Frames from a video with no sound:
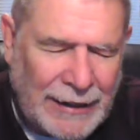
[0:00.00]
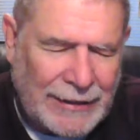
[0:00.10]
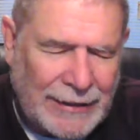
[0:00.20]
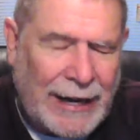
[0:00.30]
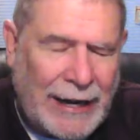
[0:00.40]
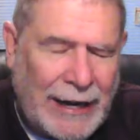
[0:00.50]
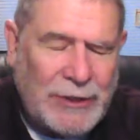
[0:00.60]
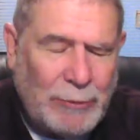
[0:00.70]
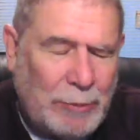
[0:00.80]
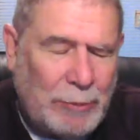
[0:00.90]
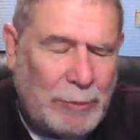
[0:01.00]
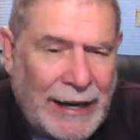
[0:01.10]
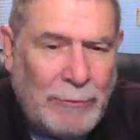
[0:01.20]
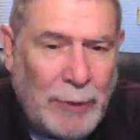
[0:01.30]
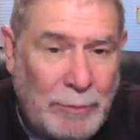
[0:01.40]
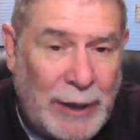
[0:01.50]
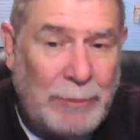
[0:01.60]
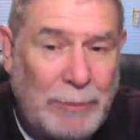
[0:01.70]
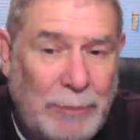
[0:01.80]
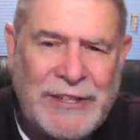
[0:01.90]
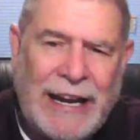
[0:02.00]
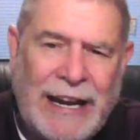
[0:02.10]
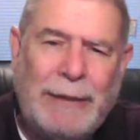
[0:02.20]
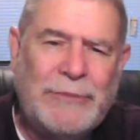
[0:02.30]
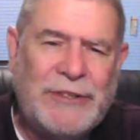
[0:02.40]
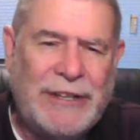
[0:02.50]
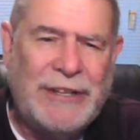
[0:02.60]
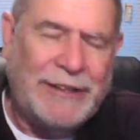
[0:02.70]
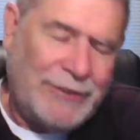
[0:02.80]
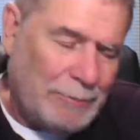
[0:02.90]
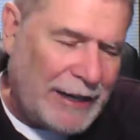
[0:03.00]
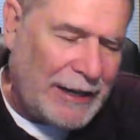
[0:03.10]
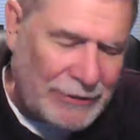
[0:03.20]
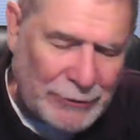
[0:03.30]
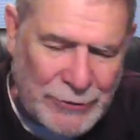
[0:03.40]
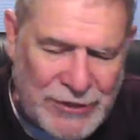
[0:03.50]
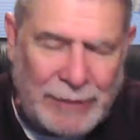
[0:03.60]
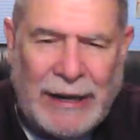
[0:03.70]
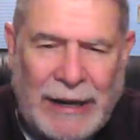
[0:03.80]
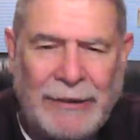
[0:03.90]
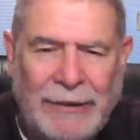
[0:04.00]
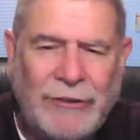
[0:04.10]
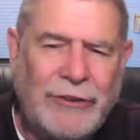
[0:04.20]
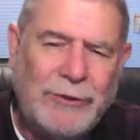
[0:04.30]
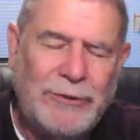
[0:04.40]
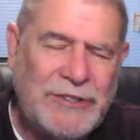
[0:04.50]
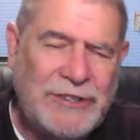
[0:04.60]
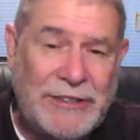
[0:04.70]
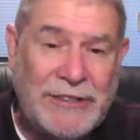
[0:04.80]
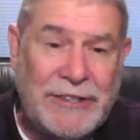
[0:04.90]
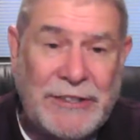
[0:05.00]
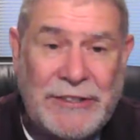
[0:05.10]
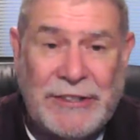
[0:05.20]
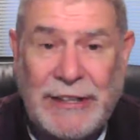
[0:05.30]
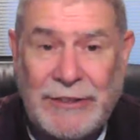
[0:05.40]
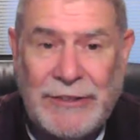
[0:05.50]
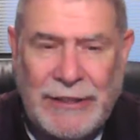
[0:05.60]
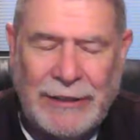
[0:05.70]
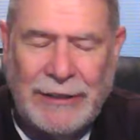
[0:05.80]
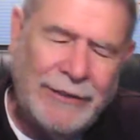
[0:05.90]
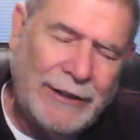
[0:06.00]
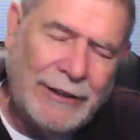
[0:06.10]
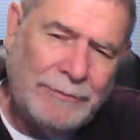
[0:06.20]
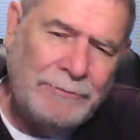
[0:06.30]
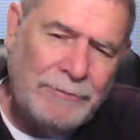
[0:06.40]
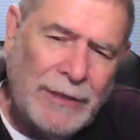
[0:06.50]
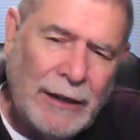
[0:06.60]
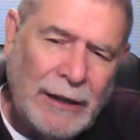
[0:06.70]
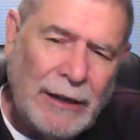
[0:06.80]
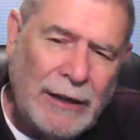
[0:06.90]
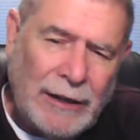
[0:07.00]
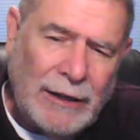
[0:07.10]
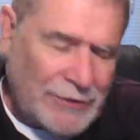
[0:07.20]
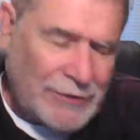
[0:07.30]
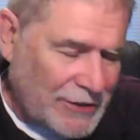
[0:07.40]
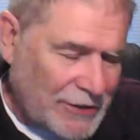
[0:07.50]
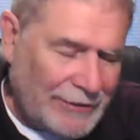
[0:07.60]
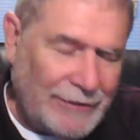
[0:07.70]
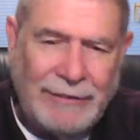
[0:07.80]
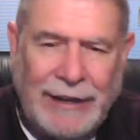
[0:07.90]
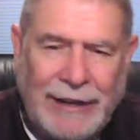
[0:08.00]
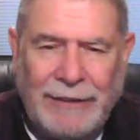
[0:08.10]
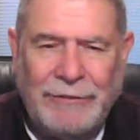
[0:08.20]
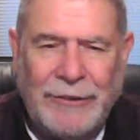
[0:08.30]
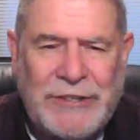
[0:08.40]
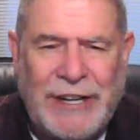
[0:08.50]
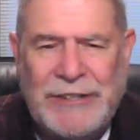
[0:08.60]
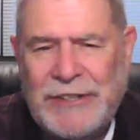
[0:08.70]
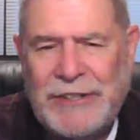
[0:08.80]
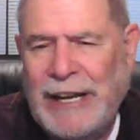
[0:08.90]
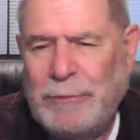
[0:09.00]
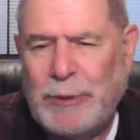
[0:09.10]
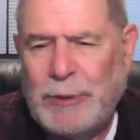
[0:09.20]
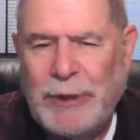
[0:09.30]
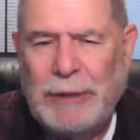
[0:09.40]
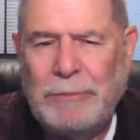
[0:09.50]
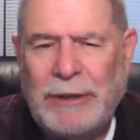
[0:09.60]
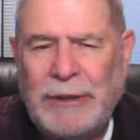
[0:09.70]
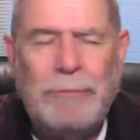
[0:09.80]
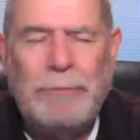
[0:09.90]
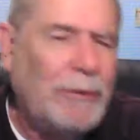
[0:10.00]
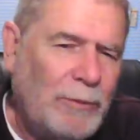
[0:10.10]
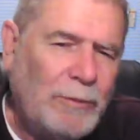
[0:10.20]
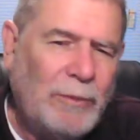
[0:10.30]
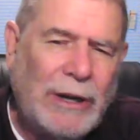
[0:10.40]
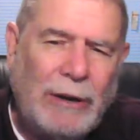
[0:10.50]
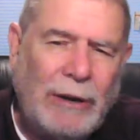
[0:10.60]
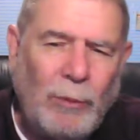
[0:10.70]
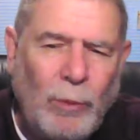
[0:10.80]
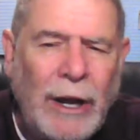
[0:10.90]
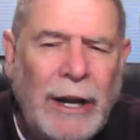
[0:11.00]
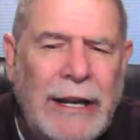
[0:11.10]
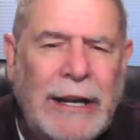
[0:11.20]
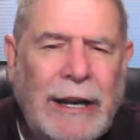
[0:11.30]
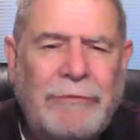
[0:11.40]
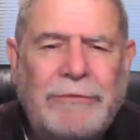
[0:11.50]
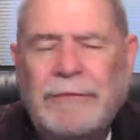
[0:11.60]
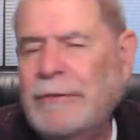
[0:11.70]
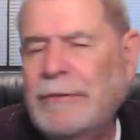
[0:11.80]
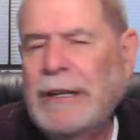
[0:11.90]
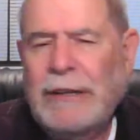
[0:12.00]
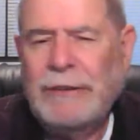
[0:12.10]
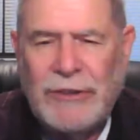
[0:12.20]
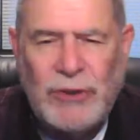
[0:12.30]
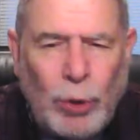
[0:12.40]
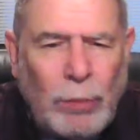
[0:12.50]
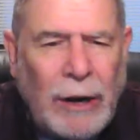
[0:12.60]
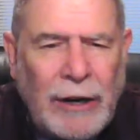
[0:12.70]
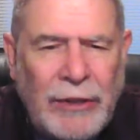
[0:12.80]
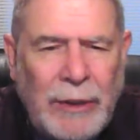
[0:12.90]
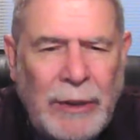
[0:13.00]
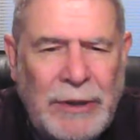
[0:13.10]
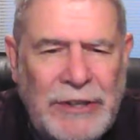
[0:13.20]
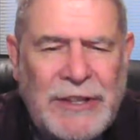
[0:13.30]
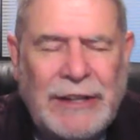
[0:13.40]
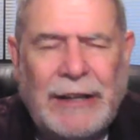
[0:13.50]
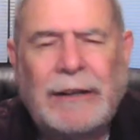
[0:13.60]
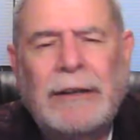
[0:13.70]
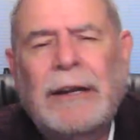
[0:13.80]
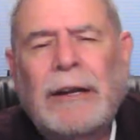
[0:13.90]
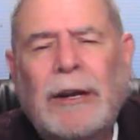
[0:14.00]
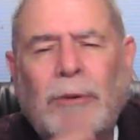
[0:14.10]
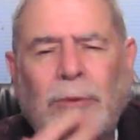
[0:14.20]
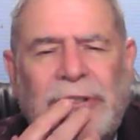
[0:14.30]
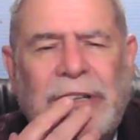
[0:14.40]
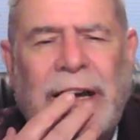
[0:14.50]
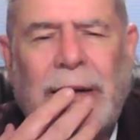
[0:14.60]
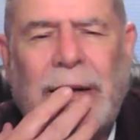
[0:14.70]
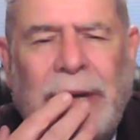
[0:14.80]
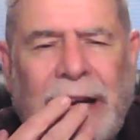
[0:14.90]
games that we played with people's names to make those come out to 666, and still those kinds of games are being played. But what if this whole mark of the beast thing was not about